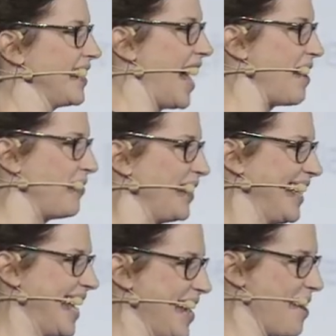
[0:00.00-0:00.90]

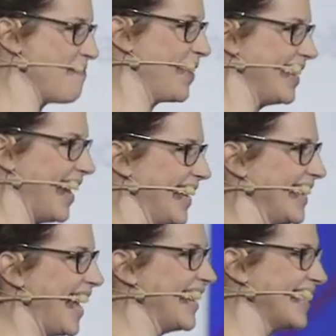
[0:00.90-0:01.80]
lively and upbeat and
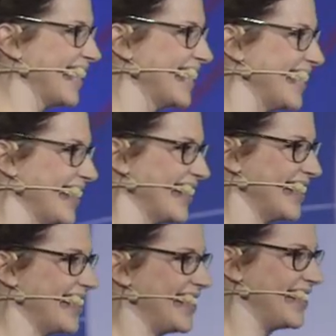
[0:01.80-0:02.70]
engaging to,
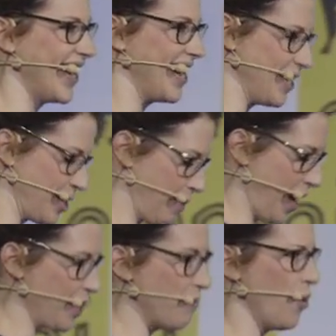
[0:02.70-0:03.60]
to try and
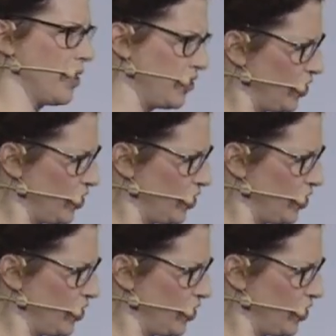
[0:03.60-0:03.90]
inspire more than